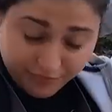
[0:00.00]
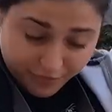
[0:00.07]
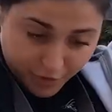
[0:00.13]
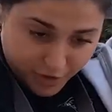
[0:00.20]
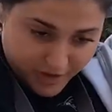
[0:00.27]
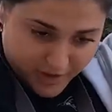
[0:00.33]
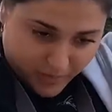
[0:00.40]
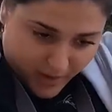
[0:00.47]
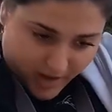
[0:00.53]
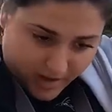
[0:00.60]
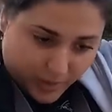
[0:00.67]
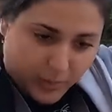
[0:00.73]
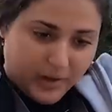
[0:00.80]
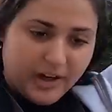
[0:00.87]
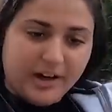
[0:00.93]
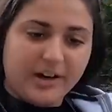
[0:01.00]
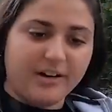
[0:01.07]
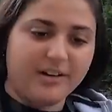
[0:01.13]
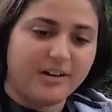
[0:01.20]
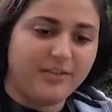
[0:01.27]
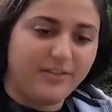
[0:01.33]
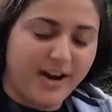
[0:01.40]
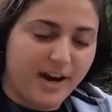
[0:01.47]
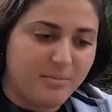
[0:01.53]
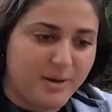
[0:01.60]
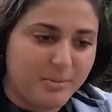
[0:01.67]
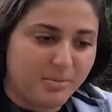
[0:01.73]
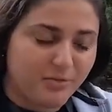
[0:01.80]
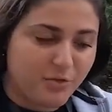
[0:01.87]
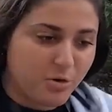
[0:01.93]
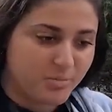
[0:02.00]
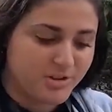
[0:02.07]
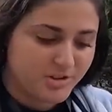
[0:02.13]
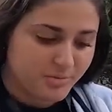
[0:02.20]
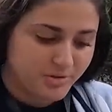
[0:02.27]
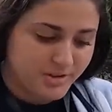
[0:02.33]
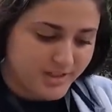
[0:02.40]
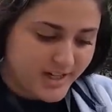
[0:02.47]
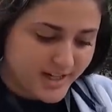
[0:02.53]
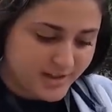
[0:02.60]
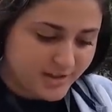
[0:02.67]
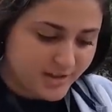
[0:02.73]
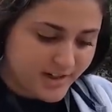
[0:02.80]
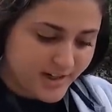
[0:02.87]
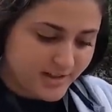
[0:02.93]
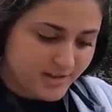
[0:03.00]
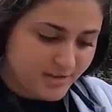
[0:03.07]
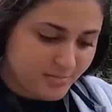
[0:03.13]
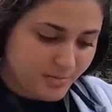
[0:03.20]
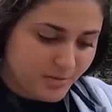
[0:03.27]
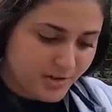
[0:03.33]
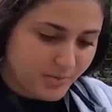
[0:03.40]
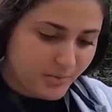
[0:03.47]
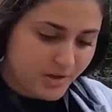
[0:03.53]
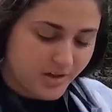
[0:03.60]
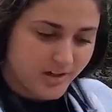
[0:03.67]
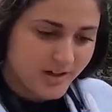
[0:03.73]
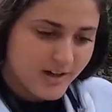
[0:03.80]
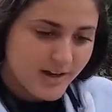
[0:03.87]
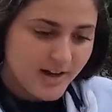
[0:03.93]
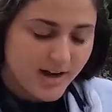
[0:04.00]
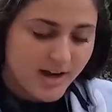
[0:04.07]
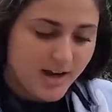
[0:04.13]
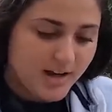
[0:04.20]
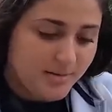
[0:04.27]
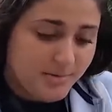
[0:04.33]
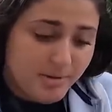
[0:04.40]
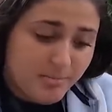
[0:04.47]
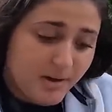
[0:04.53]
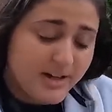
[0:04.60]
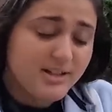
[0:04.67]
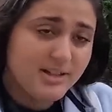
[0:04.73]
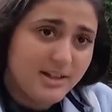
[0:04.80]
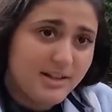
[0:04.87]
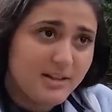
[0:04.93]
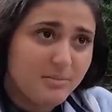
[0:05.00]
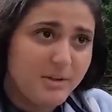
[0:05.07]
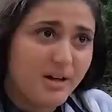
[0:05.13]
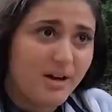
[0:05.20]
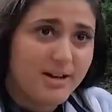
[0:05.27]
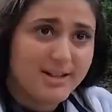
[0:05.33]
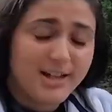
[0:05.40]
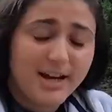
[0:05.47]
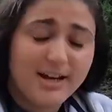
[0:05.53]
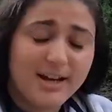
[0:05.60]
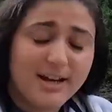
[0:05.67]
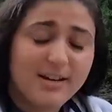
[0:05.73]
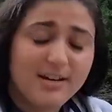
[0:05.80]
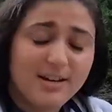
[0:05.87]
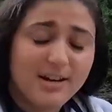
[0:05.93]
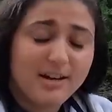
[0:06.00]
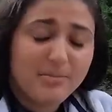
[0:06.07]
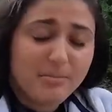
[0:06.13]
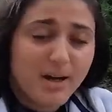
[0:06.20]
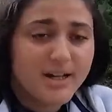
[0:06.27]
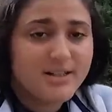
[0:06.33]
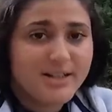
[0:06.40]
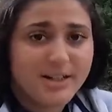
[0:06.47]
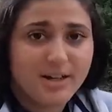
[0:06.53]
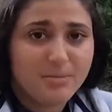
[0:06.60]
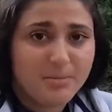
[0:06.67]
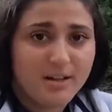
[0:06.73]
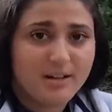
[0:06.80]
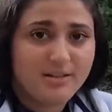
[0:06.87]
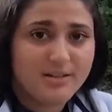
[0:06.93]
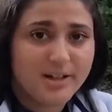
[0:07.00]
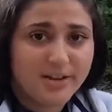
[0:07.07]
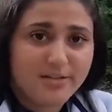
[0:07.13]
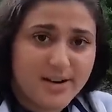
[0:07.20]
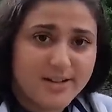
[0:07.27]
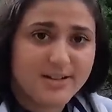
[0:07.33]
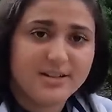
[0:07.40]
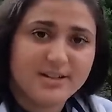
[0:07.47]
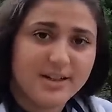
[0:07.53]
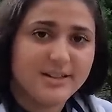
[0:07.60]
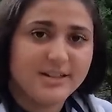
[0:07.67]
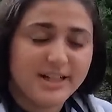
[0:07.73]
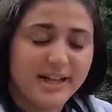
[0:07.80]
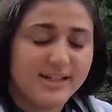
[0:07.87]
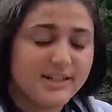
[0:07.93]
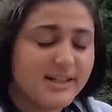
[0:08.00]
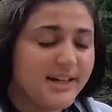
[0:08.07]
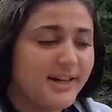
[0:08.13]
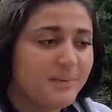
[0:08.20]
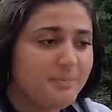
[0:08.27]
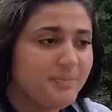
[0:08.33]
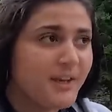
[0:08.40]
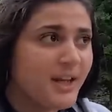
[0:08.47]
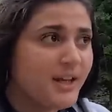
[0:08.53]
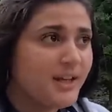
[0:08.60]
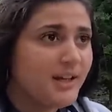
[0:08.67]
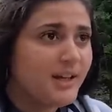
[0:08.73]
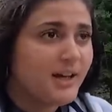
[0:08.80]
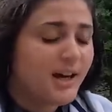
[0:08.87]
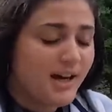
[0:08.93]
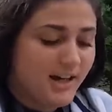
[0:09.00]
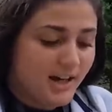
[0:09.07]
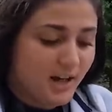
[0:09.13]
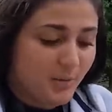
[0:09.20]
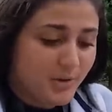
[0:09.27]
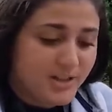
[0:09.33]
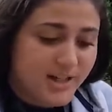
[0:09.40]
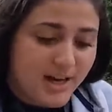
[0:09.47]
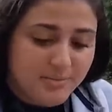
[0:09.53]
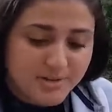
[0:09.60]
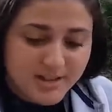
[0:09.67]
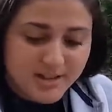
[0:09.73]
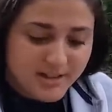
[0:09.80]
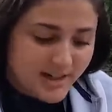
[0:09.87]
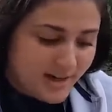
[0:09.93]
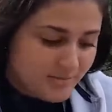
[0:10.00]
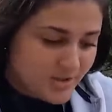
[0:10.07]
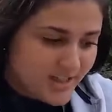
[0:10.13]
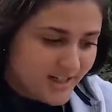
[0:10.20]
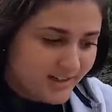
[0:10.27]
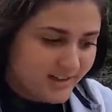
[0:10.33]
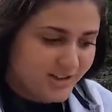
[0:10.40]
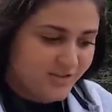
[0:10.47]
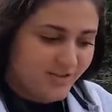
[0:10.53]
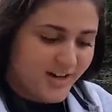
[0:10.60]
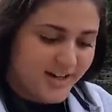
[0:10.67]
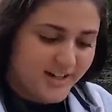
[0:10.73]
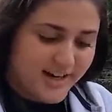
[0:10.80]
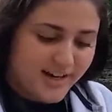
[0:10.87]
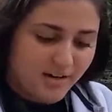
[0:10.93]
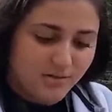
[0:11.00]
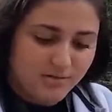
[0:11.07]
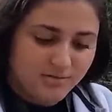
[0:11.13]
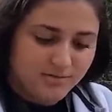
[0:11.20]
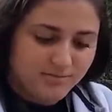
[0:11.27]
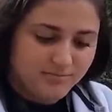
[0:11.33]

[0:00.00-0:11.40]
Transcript: fully well aware of how my performance was yesterday to the point where it might take me all day. It might take me sunrise to sunset today. What time is it? Time check, let's find out.